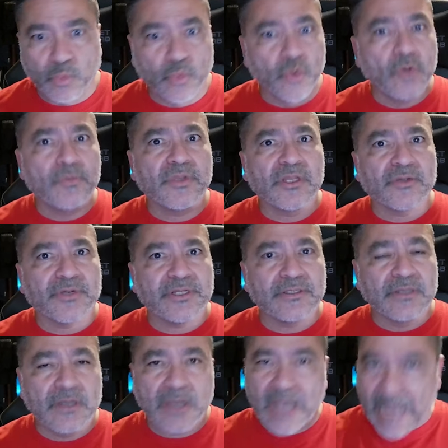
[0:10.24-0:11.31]
Room clearing.
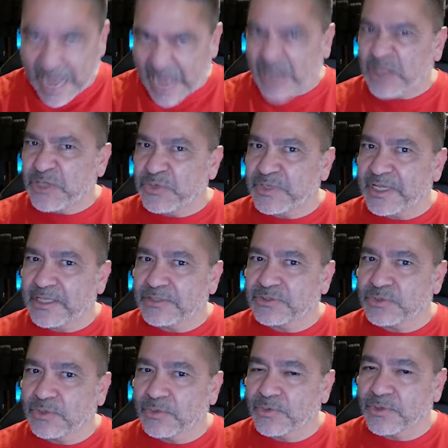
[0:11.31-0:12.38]
How do you get into
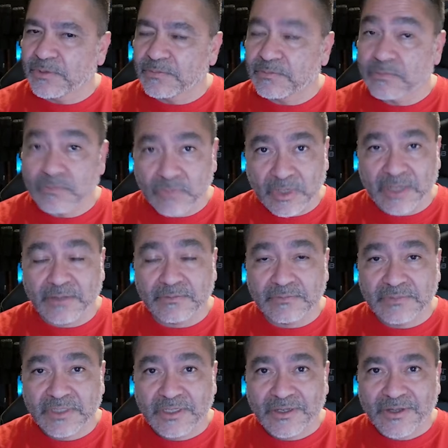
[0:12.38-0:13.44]
a room? Well,
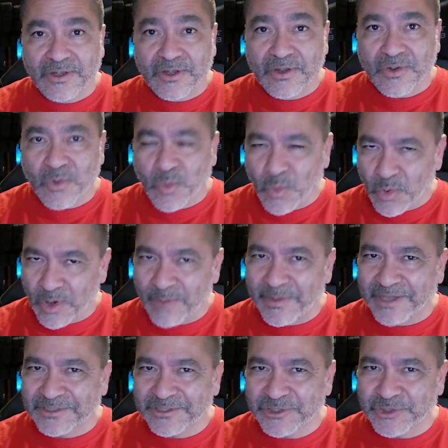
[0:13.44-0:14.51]
we're about
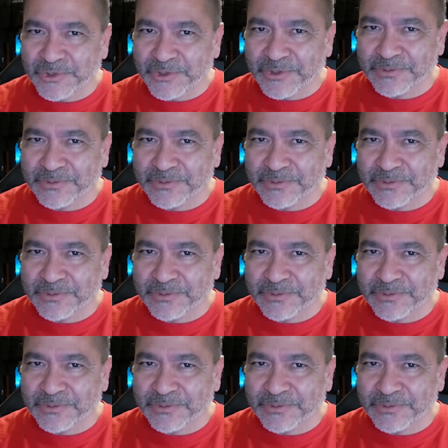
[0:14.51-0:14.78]
to show you.